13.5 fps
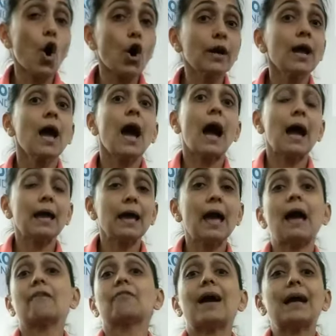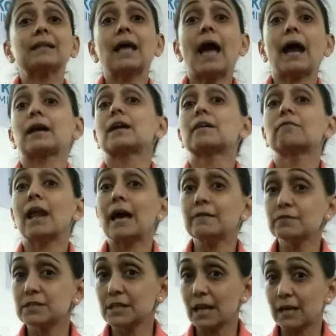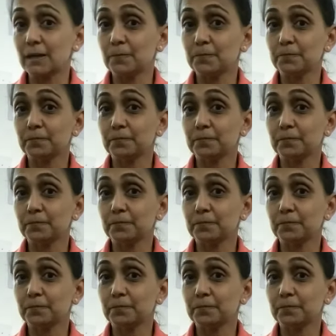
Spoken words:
or I have an active lifestyle.